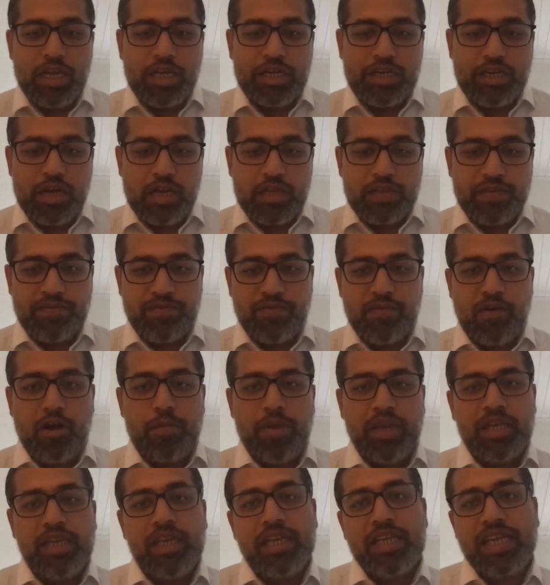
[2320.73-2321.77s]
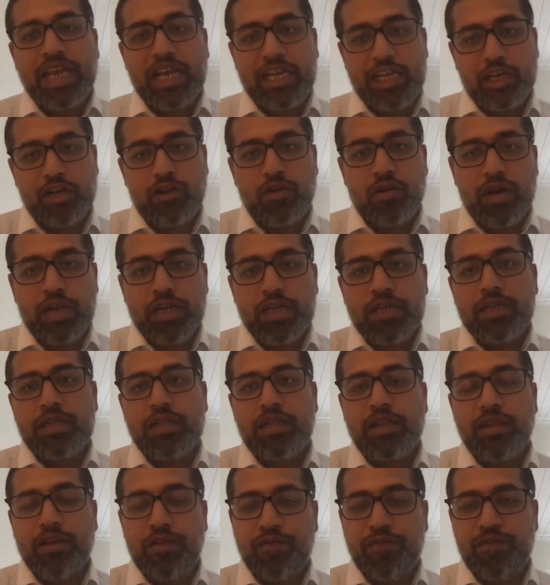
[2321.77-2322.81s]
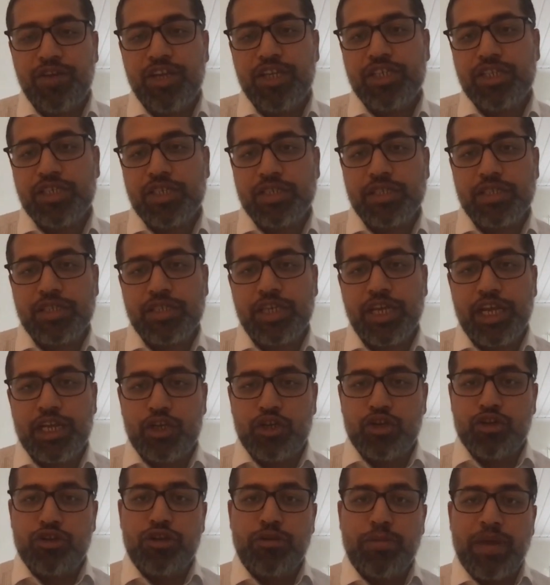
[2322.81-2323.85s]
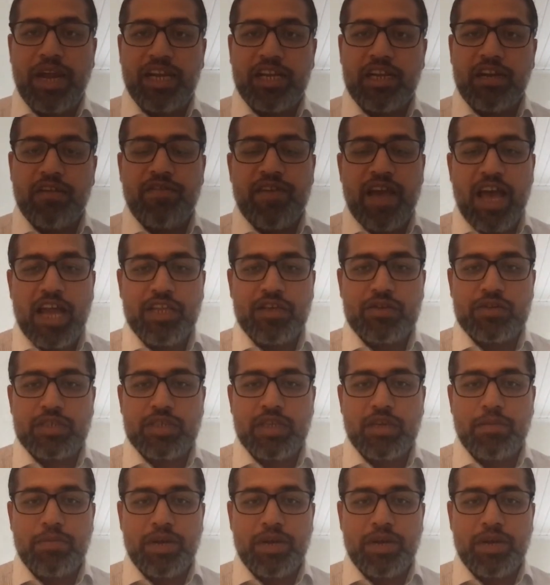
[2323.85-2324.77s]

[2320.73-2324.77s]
transforming categorical features into numerical values.